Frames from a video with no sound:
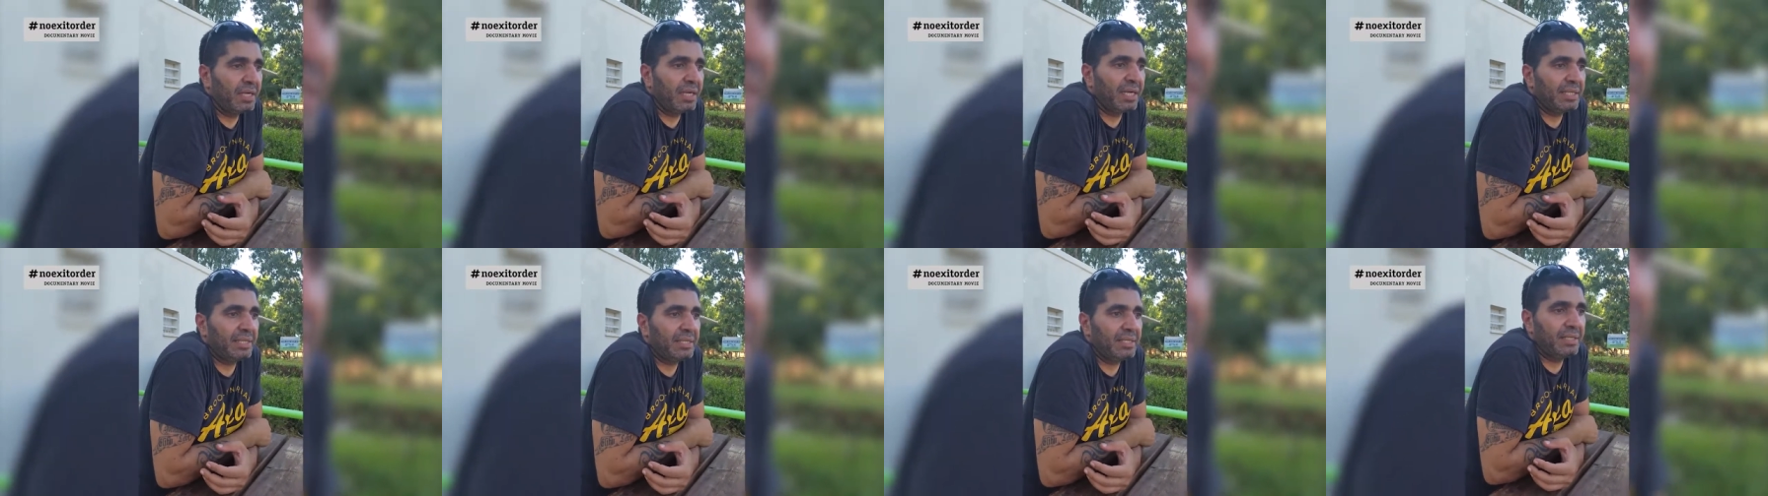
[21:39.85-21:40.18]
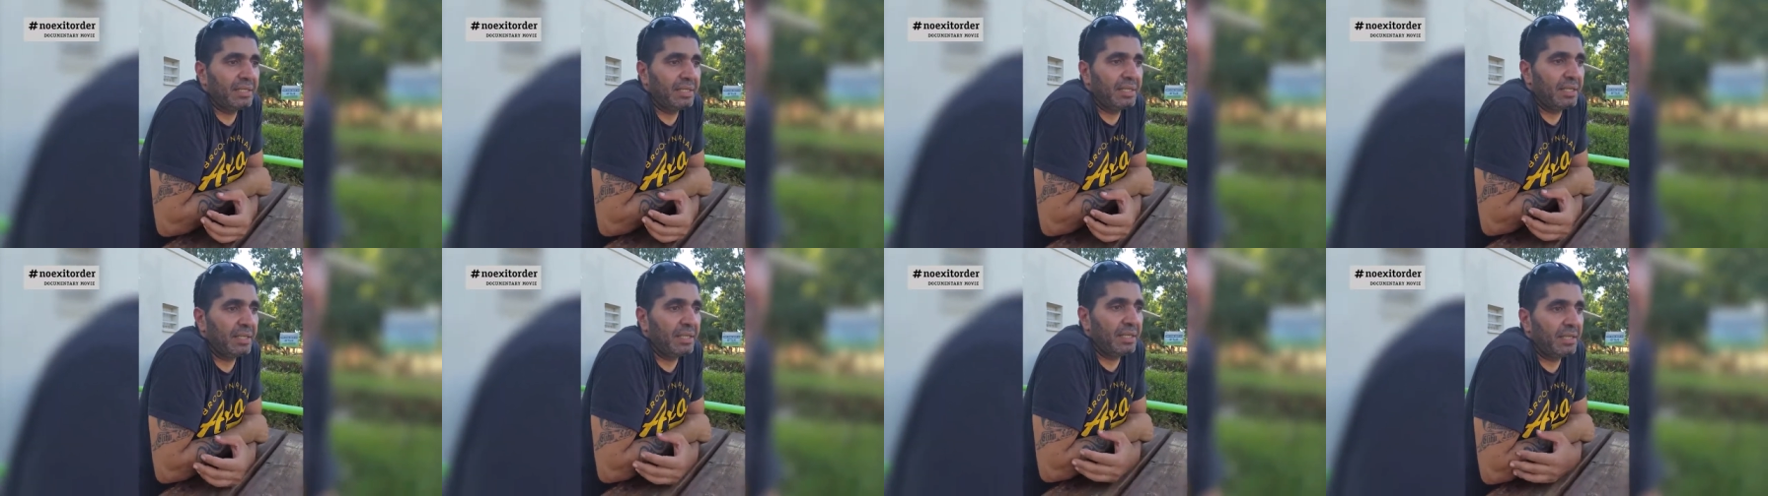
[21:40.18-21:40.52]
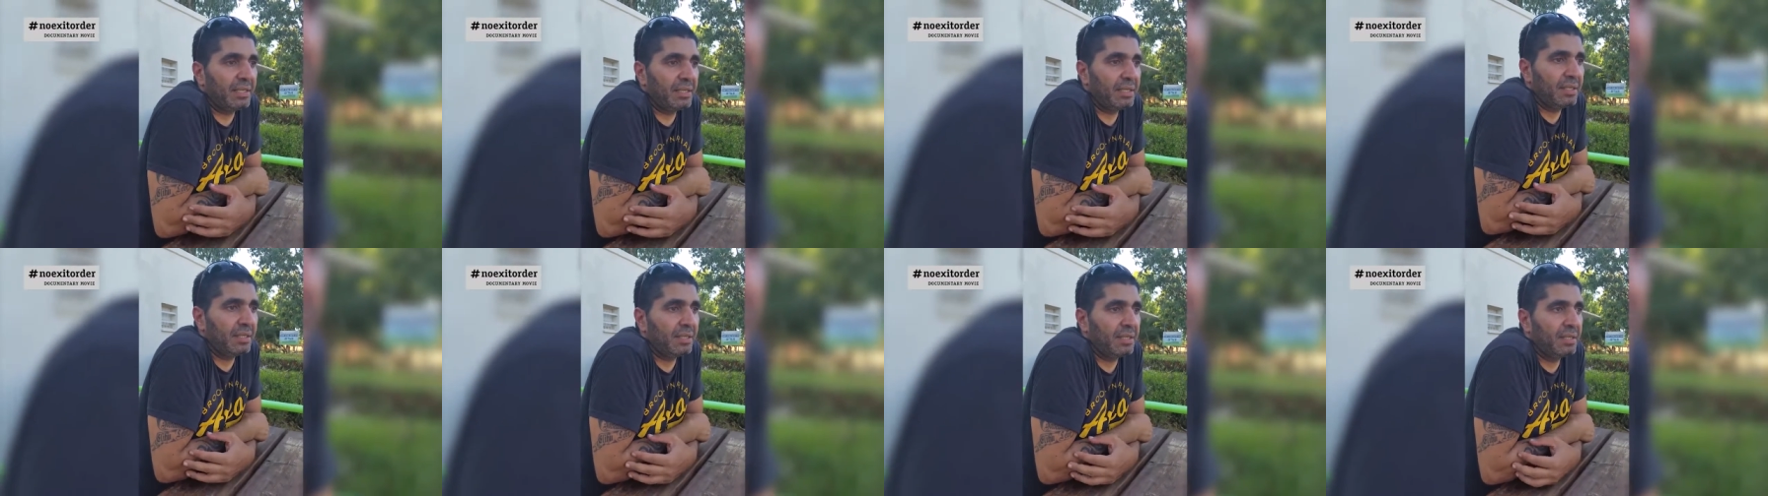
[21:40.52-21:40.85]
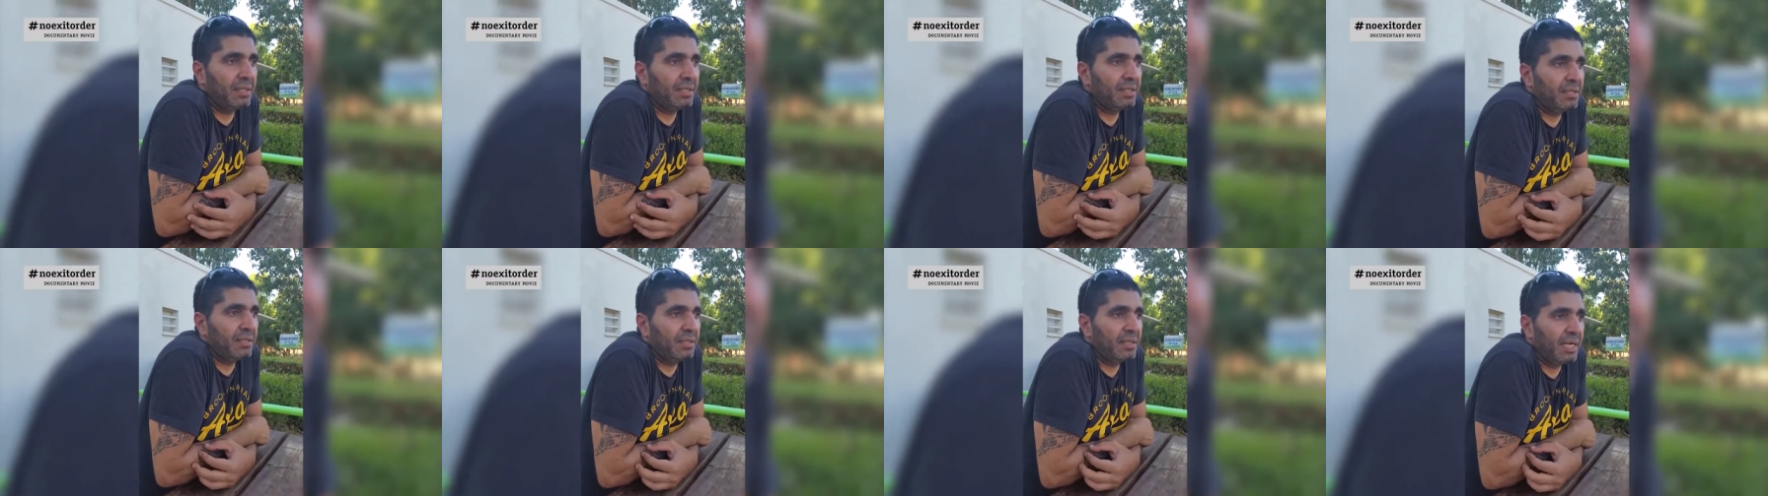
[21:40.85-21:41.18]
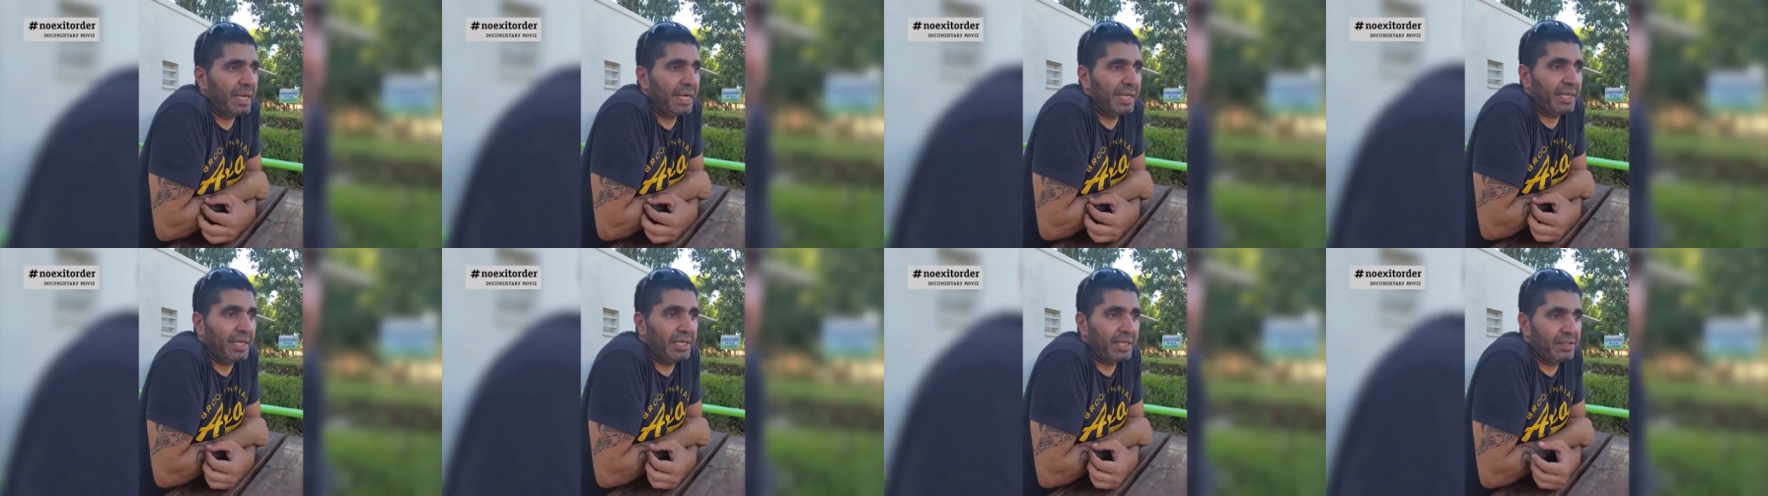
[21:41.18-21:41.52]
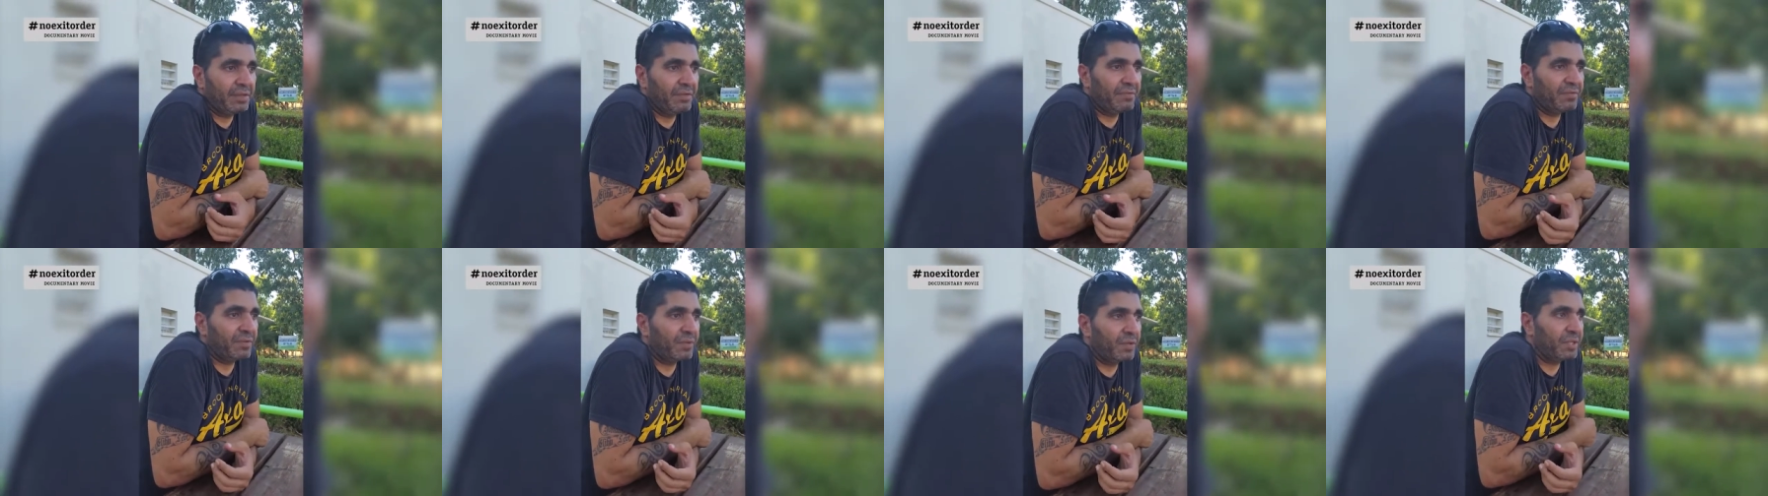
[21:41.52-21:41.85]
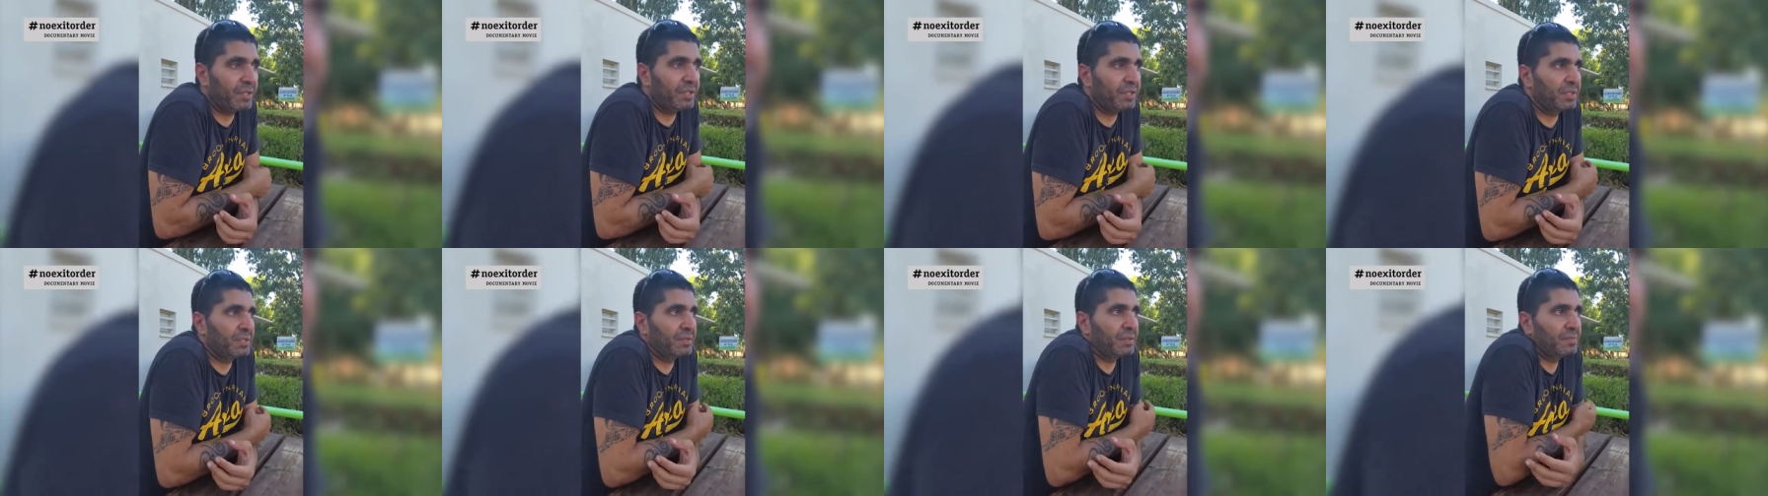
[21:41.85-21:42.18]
until I get divorced.